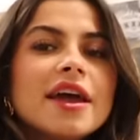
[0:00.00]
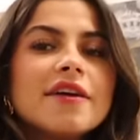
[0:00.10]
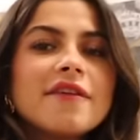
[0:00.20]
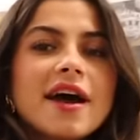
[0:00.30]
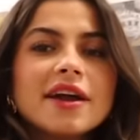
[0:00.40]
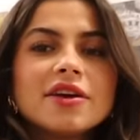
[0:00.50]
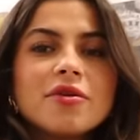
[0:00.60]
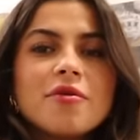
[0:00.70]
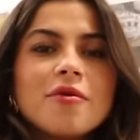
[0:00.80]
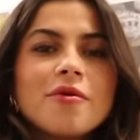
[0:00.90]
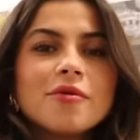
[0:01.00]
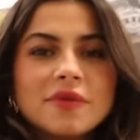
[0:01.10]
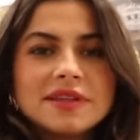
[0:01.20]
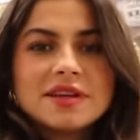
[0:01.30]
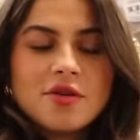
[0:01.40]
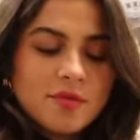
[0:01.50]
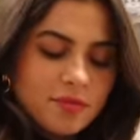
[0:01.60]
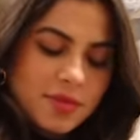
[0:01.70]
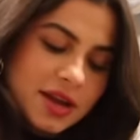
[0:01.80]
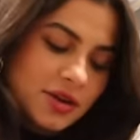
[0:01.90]
if I could only tell
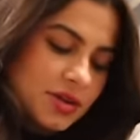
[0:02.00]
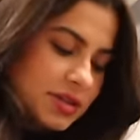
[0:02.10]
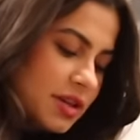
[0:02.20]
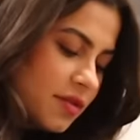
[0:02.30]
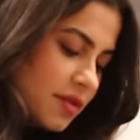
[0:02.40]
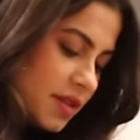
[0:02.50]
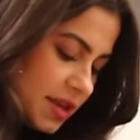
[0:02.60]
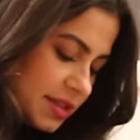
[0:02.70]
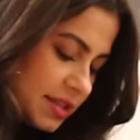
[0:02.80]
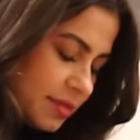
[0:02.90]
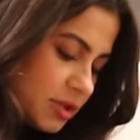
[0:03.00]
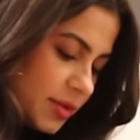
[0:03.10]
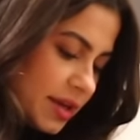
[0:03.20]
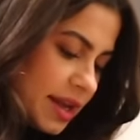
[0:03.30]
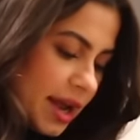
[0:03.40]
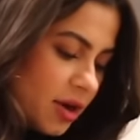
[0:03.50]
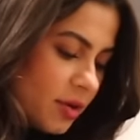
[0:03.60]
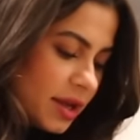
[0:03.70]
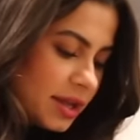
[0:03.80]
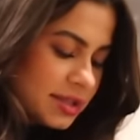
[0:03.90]
my younger self the things that I'm doing now.
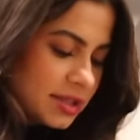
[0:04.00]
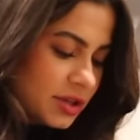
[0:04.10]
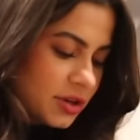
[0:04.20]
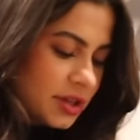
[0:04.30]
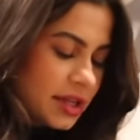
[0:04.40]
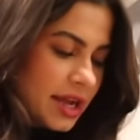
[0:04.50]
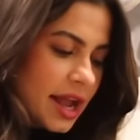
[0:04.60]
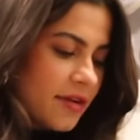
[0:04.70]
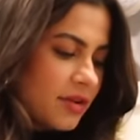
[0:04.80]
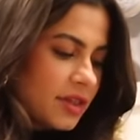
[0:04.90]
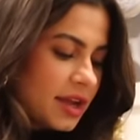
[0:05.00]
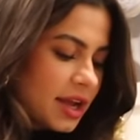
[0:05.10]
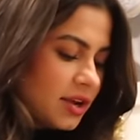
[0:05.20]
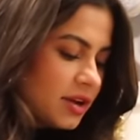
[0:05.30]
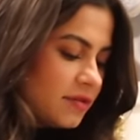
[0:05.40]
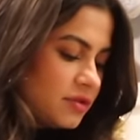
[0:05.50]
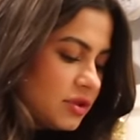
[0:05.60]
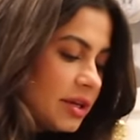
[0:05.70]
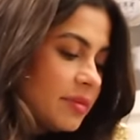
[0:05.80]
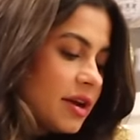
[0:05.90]
It's literally like everything I could have
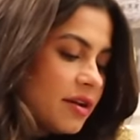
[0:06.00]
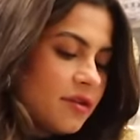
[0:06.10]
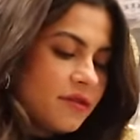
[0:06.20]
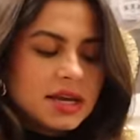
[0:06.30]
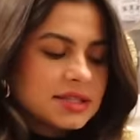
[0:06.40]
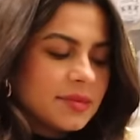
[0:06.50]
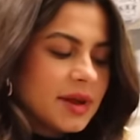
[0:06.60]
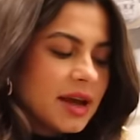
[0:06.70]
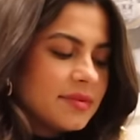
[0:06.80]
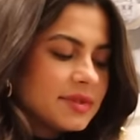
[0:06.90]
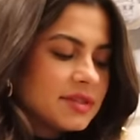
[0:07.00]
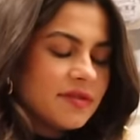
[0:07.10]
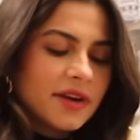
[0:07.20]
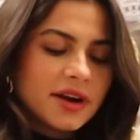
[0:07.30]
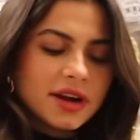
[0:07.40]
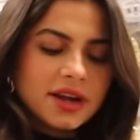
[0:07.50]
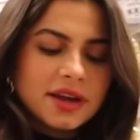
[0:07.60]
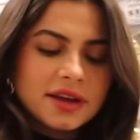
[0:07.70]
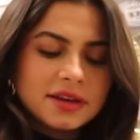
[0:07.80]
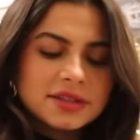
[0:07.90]
dreamed of. Sometimes it's
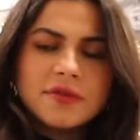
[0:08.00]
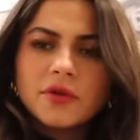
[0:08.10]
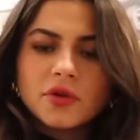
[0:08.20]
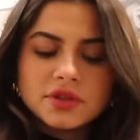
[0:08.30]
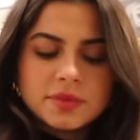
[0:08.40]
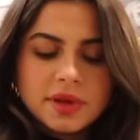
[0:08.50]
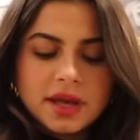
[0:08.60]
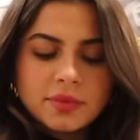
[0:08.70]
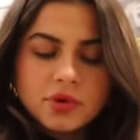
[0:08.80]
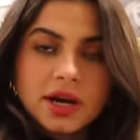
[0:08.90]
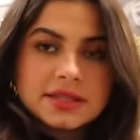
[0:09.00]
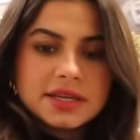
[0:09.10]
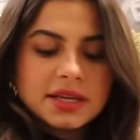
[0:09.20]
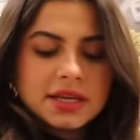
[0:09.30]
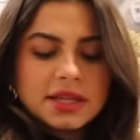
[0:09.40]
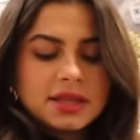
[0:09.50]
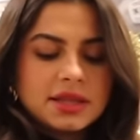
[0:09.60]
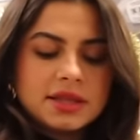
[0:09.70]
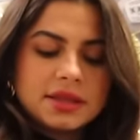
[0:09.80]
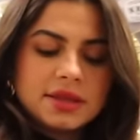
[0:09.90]
very difficult to be like present
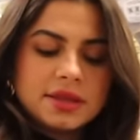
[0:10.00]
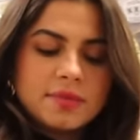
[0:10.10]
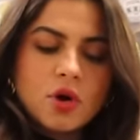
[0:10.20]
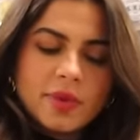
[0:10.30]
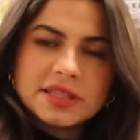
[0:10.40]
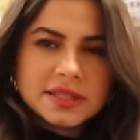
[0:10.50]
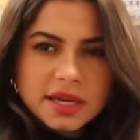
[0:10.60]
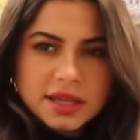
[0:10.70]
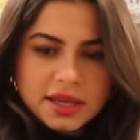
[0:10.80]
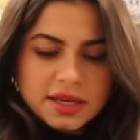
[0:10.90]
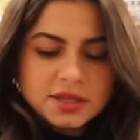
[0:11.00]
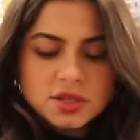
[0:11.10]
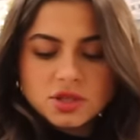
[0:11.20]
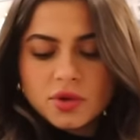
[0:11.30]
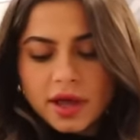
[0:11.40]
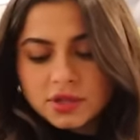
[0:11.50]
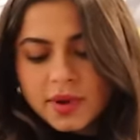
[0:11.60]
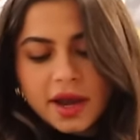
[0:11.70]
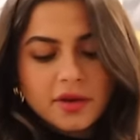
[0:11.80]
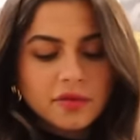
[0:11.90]
in moments like this. So that's
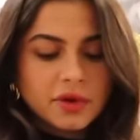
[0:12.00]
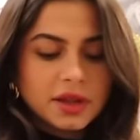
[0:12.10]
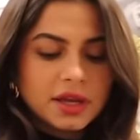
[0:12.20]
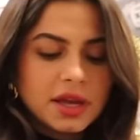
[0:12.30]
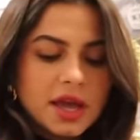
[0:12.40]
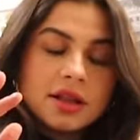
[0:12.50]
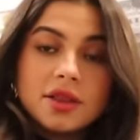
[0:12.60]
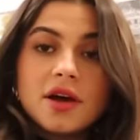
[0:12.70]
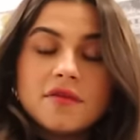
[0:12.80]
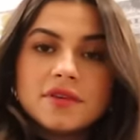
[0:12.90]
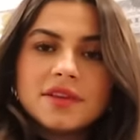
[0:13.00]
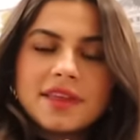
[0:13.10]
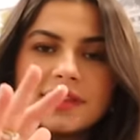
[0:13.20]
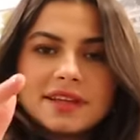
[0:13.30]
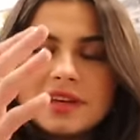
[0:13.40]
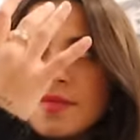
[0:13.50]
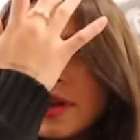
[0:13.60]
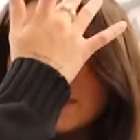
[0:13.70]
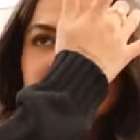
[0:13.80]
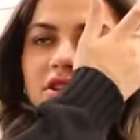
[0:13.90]
why I really loved that they did a
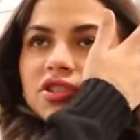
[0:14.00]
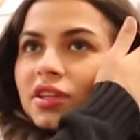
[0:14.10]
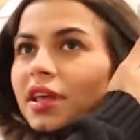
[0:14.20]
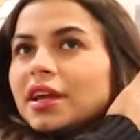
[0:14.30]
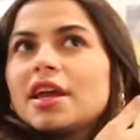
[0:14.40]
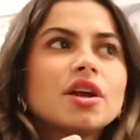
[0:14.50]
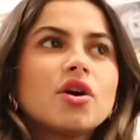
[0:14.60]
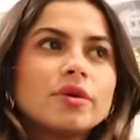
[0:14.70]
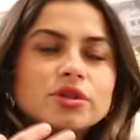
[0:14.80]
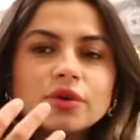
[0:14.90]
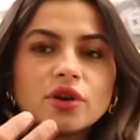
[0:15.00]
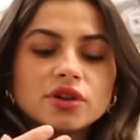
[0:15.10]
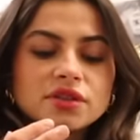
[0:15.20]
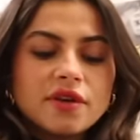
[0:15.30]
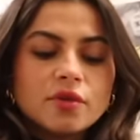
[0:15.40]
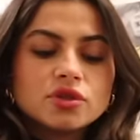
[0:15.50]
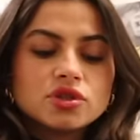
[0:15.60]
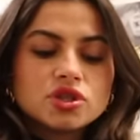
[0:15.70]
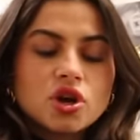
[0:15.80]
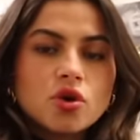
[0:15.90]
meditation. Like going to a NARS event was
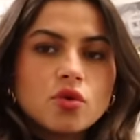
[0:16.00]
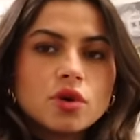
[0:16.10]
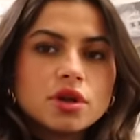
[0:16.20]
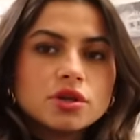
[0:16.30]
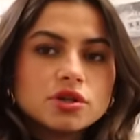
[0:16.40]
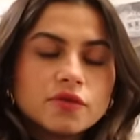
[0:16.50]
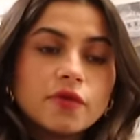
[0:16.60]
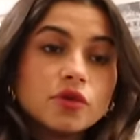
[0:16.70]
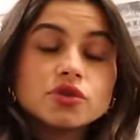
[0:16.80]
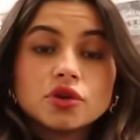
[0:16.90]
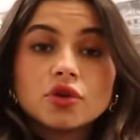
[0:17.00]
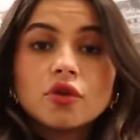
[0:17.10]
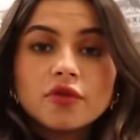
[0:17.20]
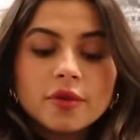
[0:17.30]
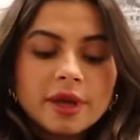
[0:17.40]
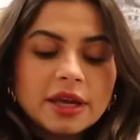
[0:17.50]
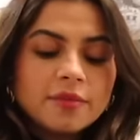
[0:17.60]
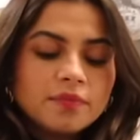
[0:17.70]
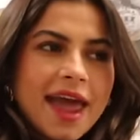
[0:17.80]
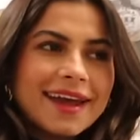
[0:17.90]
so full circle for me.